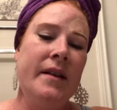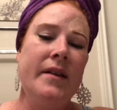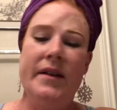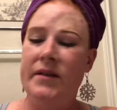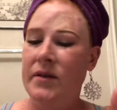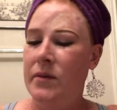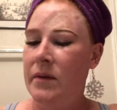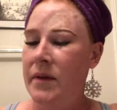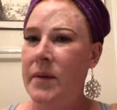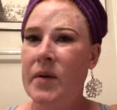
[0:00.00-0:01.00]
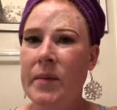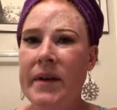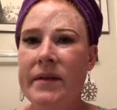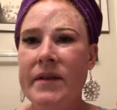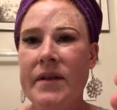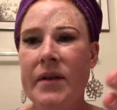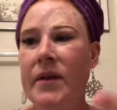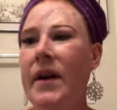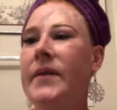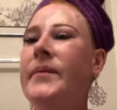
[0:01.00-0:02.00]
They're at school at the moment.
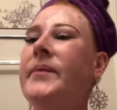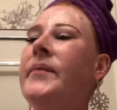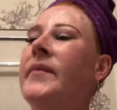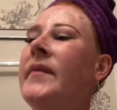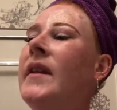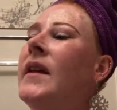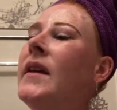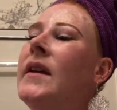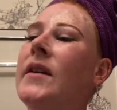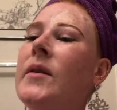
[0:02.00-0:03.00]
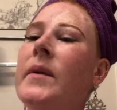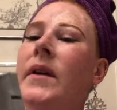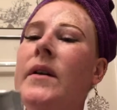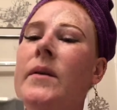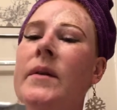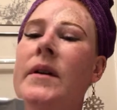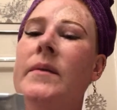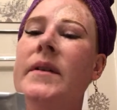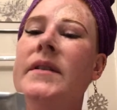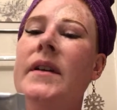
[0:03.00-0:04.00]
So, oh, here we are. What it was?